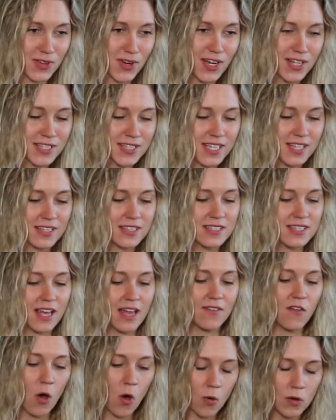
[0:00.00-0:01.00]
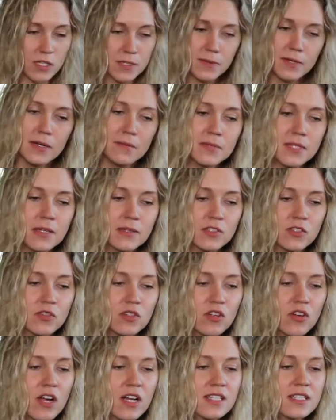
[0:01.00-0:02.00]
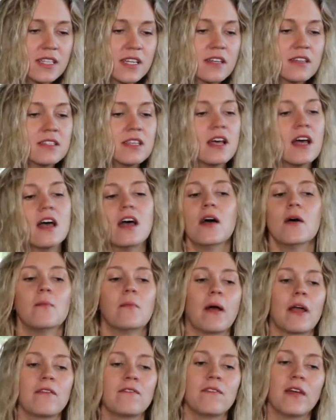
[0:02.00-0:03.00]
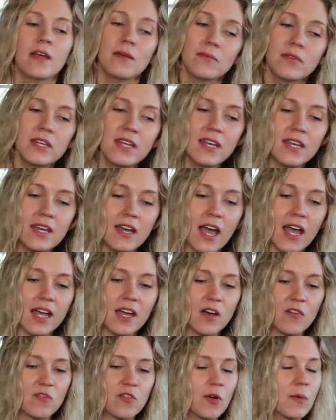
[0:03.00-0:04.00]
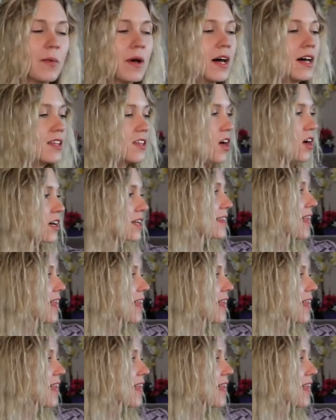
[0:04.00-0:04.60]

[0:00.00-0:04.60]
garage sales. I've always been obsessed with garage sales. My family, I come from a long